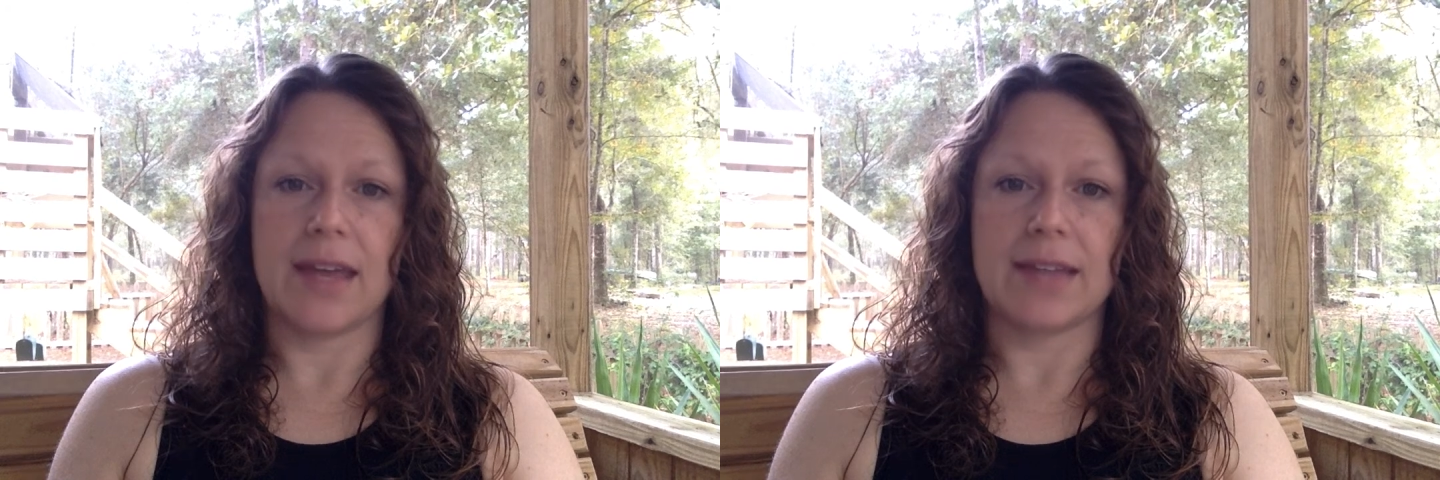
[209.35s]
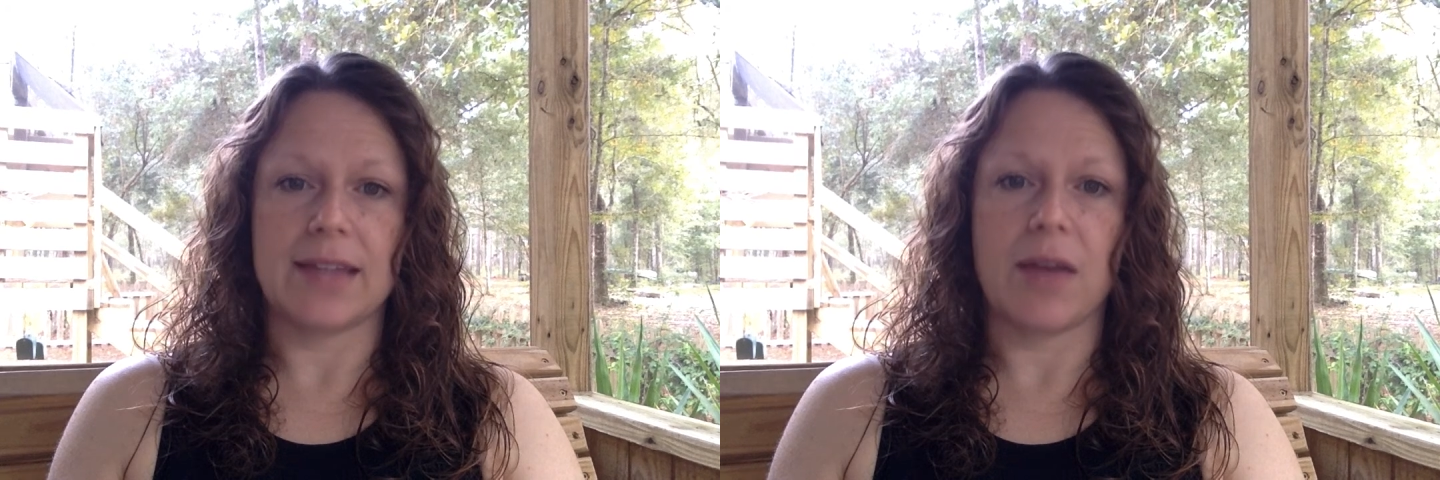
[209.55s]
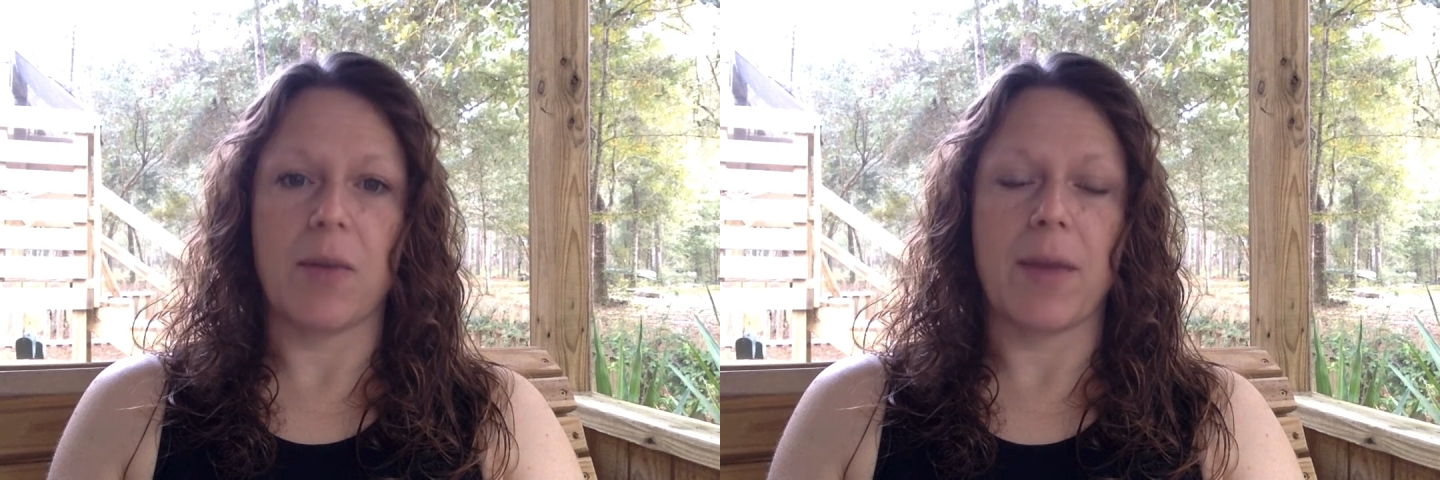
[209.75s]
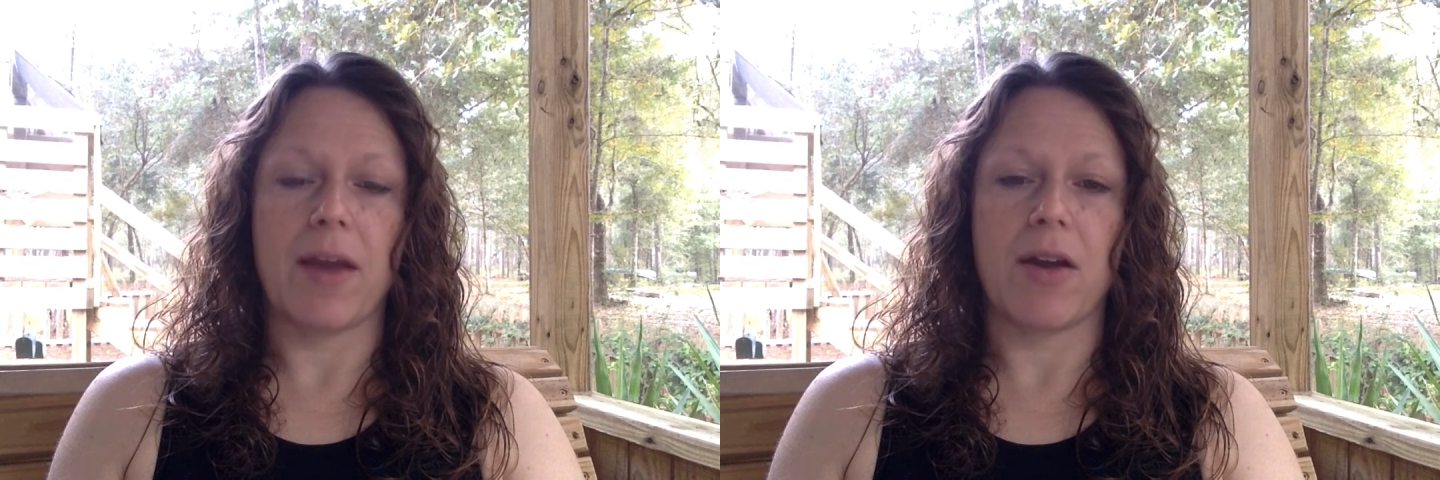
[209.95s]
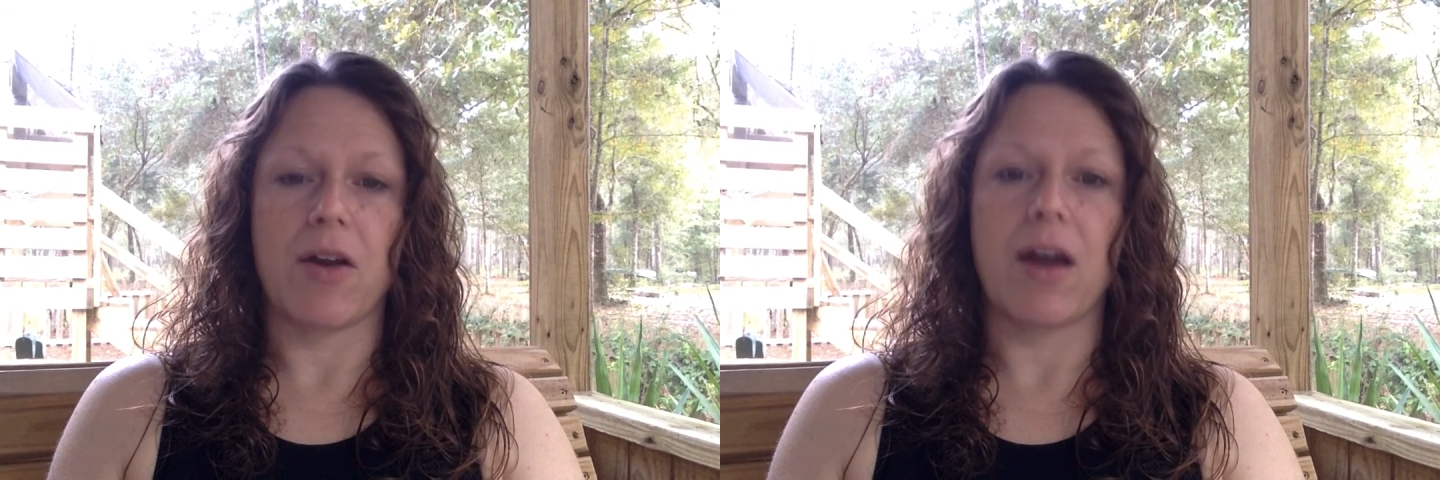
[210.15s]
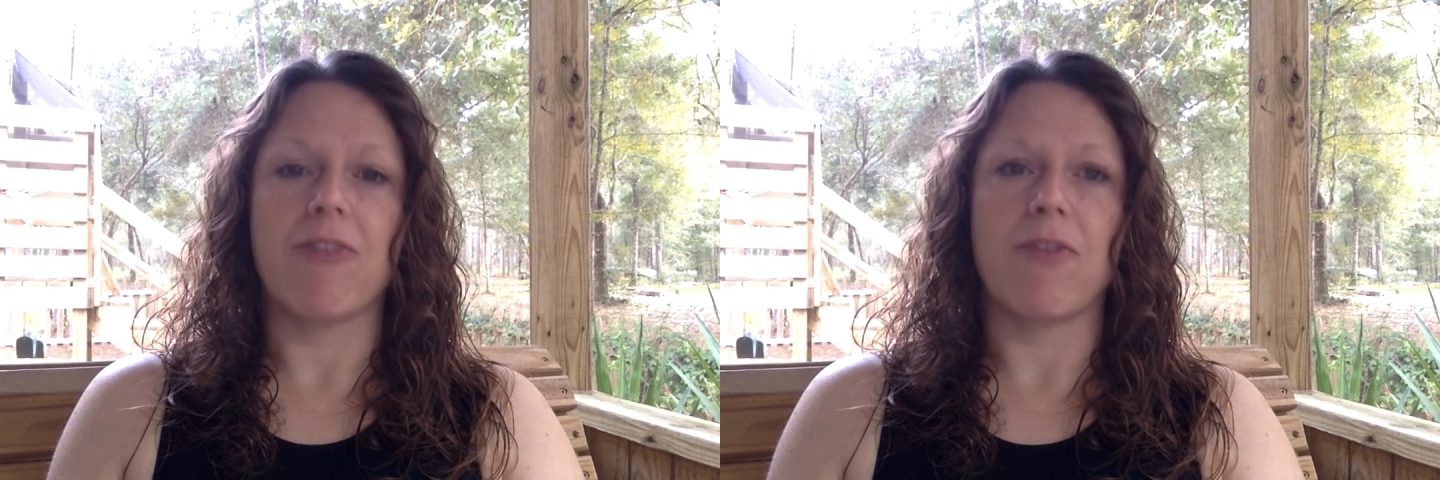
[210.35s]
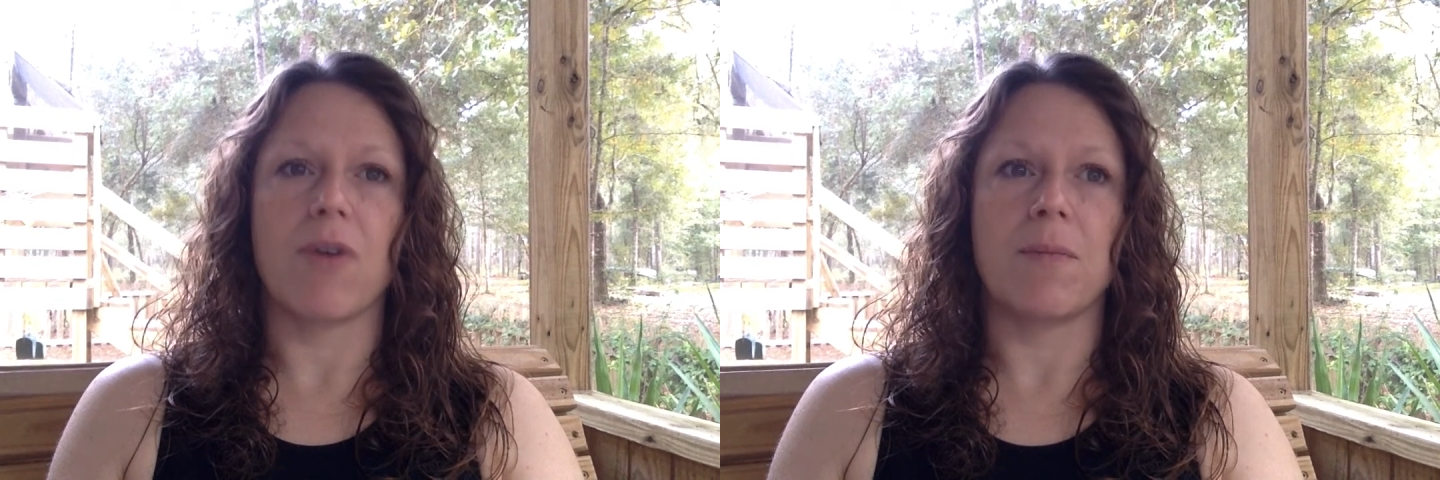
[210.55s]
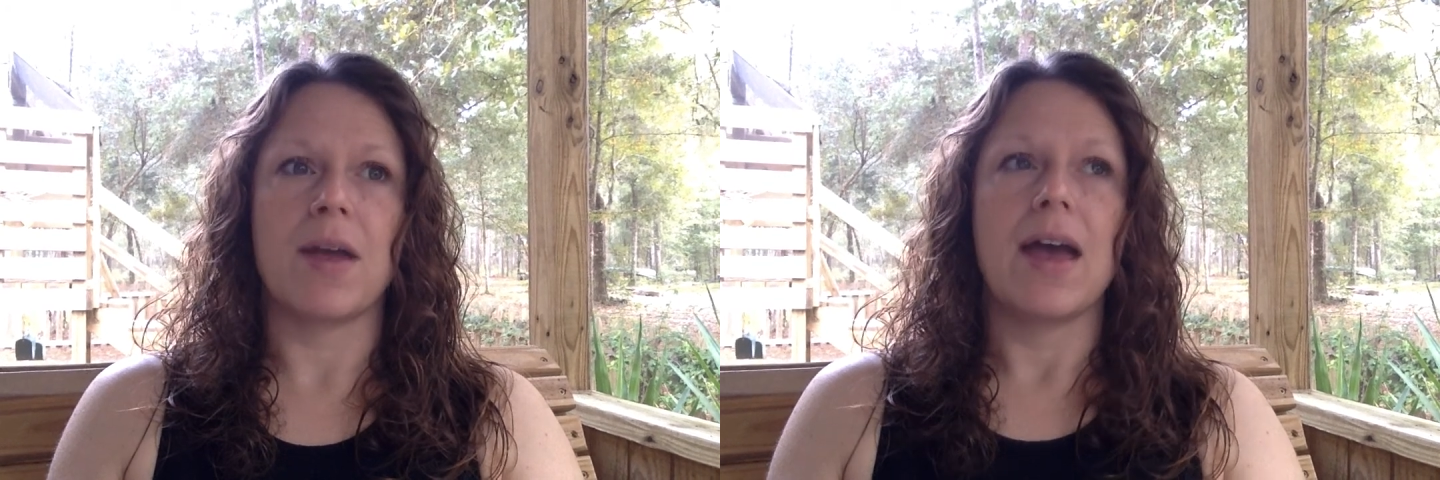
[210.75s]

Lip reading: essay or paragraph form.